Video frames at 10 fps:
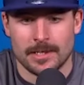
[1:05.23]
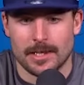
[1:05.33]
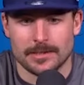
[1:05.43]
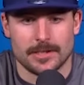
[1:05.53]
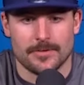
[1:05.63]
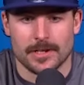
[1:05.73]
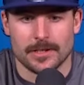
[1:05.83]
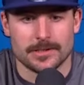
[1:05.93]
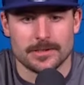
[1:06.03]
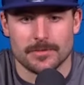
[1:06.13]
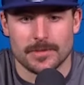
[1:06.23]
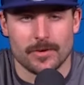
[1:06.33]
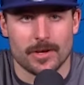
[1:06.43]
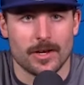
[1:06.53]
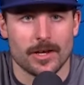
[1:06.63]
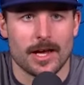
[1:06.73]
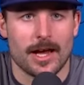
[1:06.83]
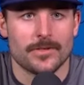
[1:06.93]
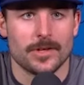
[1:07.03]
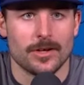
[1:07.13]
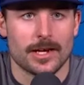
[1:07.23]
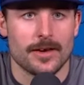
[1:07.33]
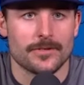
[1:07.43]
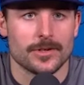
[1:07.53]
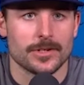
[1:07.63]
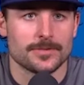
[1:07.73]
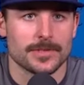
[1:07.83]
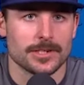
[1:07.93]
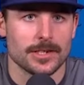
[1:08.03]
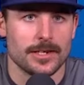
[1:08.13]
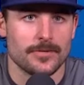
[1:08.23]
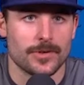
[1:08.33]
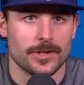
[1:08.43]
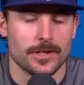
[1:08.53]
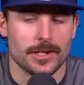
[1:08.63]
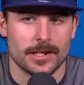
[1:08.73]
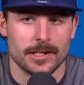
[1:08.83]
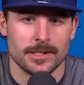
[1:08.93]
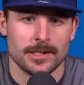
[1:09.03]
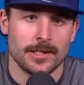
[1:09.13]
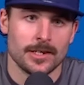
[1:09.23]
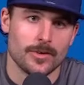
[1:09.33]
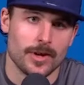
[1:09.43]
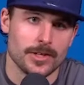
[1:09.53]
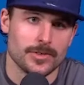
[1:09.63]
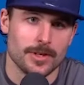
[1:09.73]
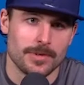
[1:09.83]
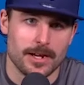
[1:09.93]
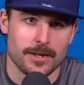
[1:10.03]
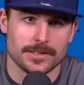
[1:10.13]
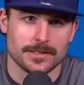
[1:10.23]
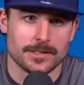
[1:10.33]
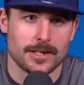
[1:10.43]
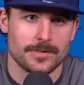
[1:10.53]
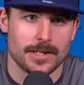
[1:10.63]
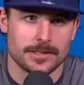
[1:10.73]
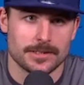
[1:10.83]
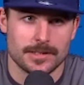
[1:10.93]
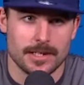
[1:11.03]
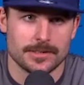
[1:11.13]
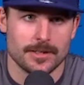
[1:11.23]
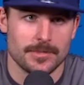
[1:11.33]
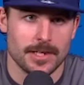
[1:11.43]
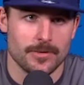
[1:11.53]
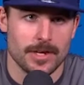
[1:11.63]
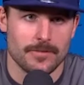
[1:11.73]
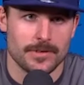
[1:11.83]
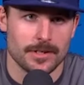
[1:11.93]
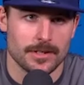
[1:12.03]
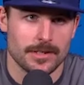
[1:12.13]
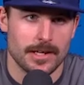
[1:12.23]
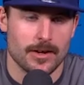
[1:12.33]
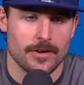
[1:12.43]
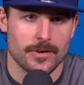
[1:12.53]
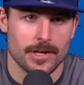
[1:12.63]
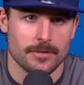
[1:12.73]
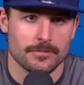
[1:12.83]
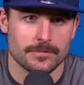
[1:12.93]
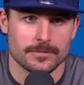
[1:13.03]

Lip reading: that's definitely something we're gonna have to look after, especially if we're going into the playoffs and stuff. That's something we have to take out of our game.